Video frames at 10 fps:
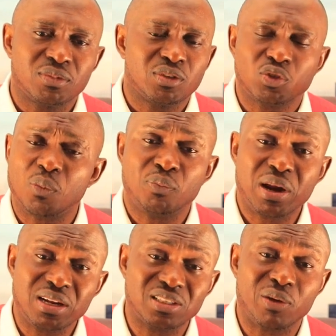Some
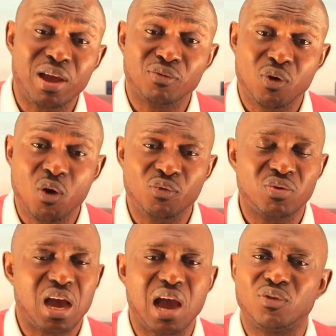parents that were involved
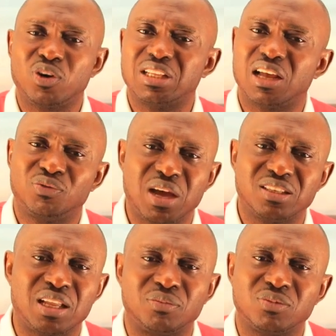have already
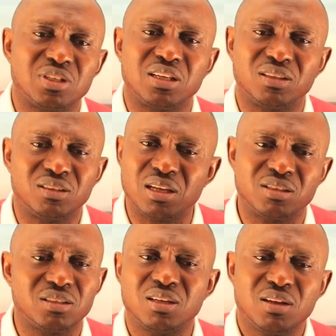advised them, "See,
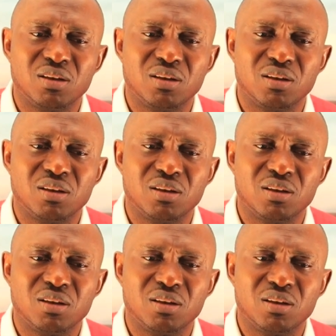this,